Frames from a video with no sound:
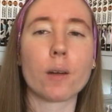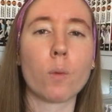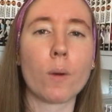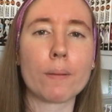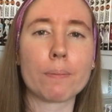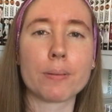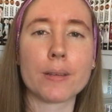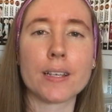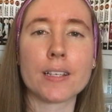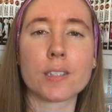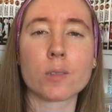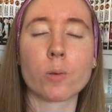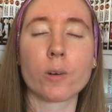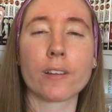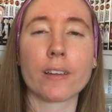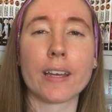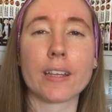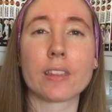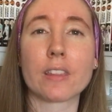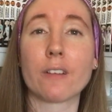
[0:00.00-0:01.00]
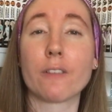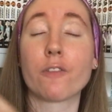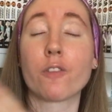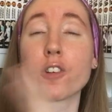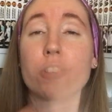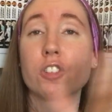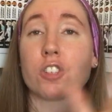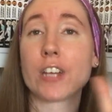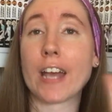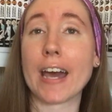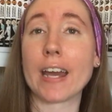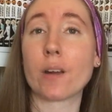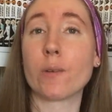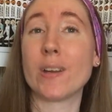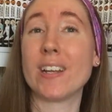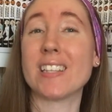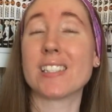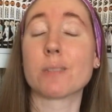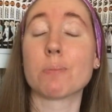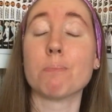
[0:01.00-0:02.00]
One Piece where like the
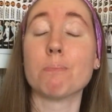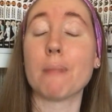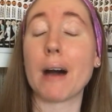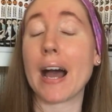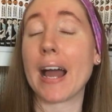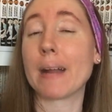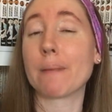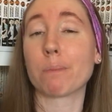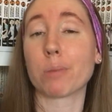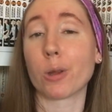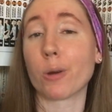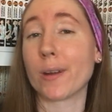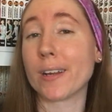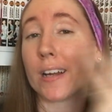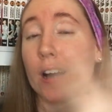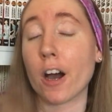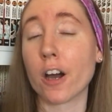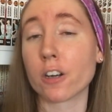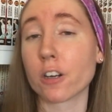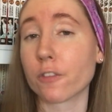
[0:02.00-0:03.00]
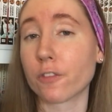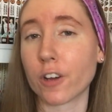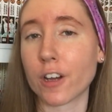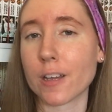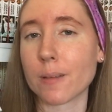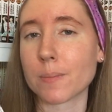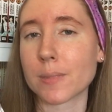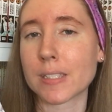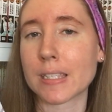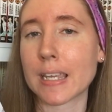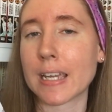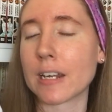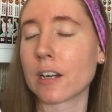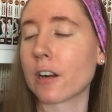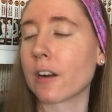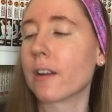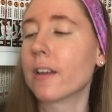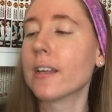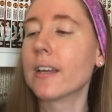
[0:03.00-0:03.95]
foreshadowing is mind-blowing 100 volumes later,